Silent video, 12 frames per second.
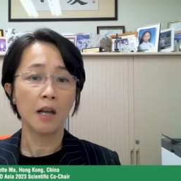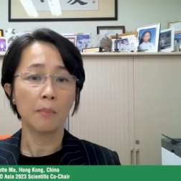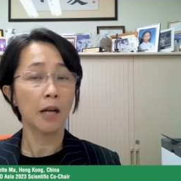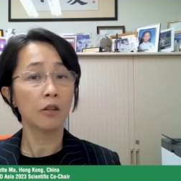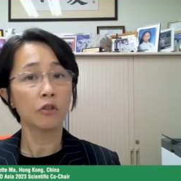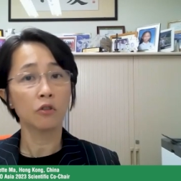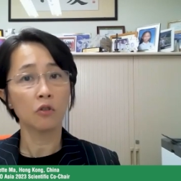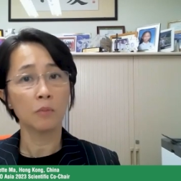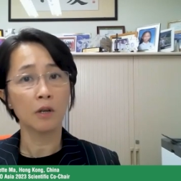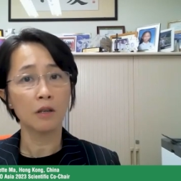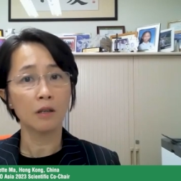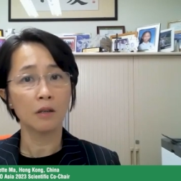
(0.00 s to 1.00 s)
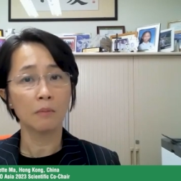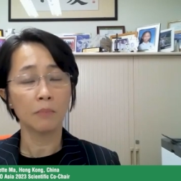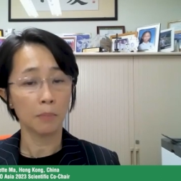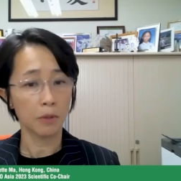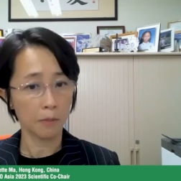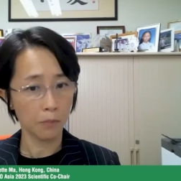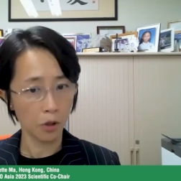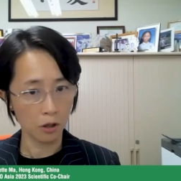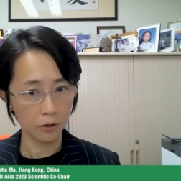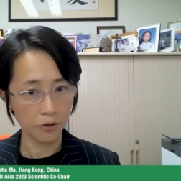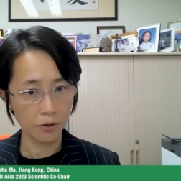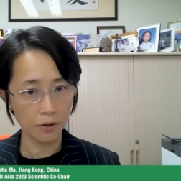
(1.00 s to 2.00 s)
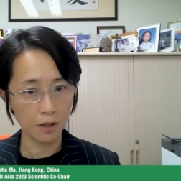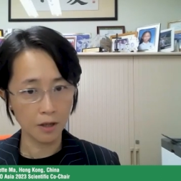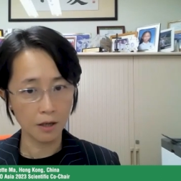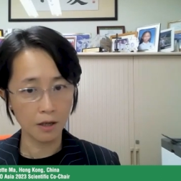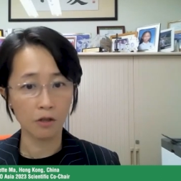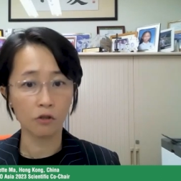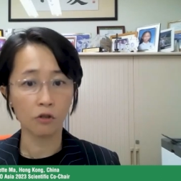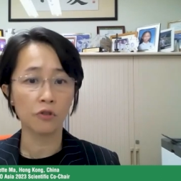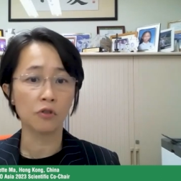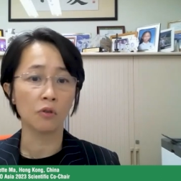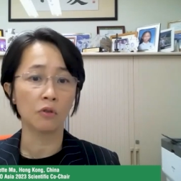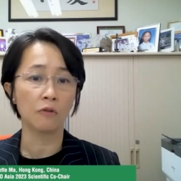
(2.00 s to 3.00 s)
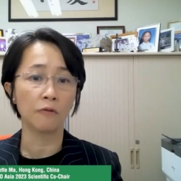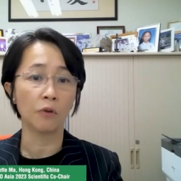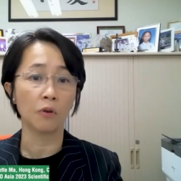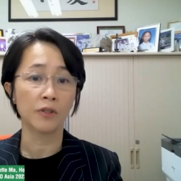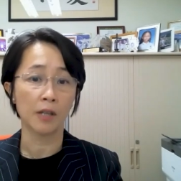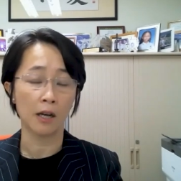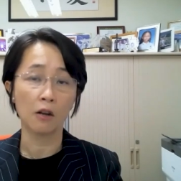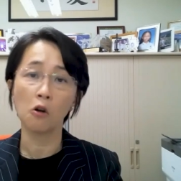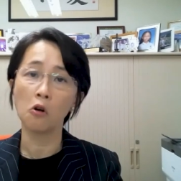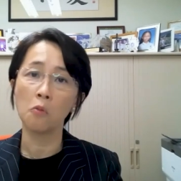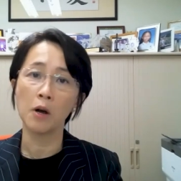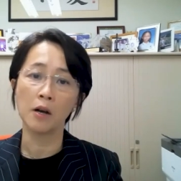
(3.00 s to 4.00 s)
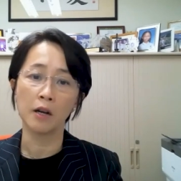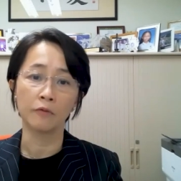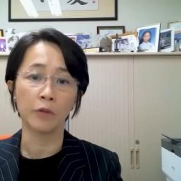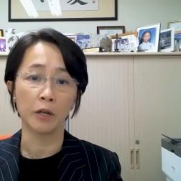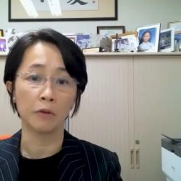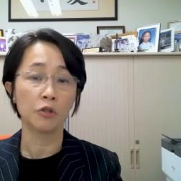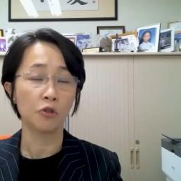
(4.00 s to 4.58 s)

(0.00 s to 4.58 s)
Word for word: melanoma, public policy, and also for sarcoma and rarer